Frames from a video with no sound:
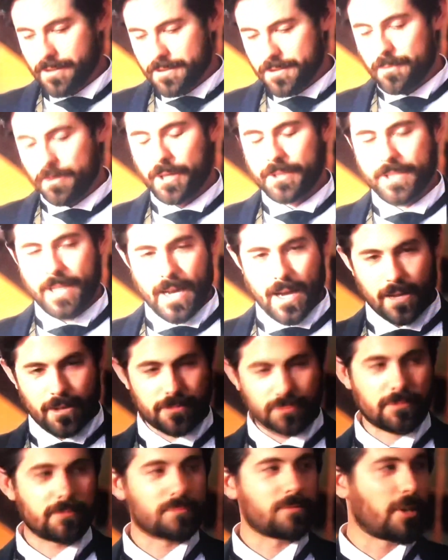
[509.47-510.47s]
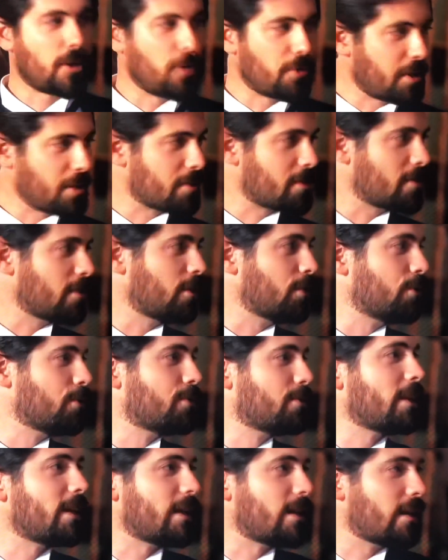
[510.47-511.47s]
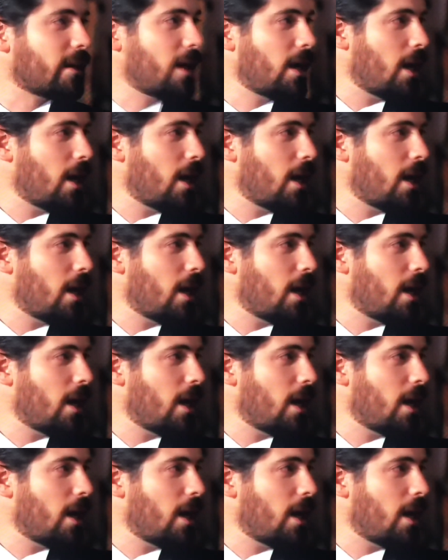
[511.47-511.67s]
in a small town, owning a saloon, and